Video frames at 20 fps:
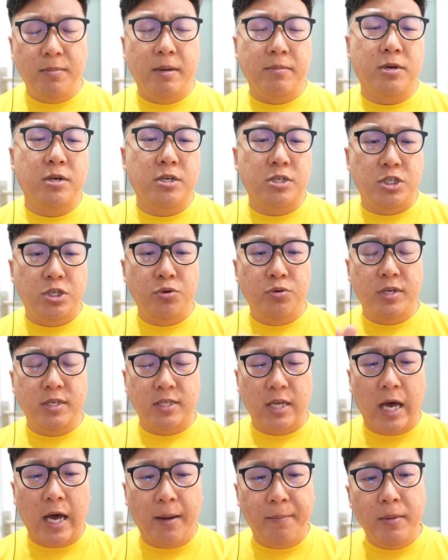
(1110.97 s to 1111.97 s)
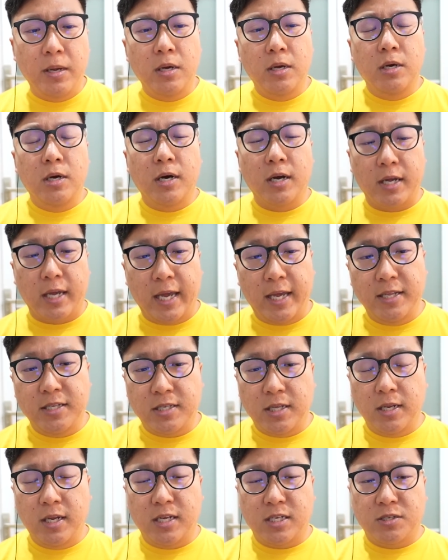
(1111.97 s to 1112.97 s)
I'm going to shield this up against
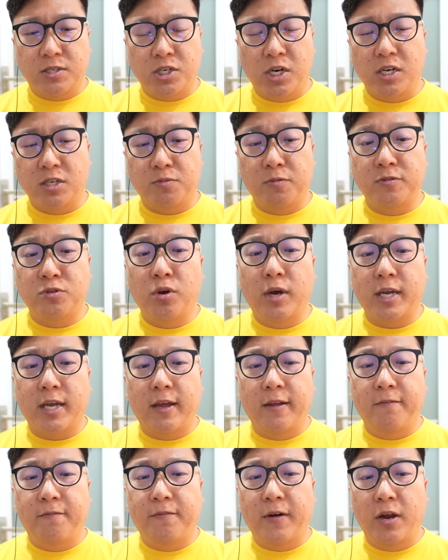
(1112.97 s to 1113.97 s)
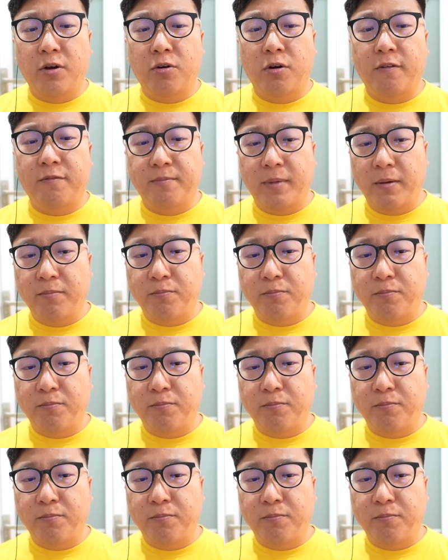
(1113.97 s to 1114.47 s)
the next charge move so I can fire off my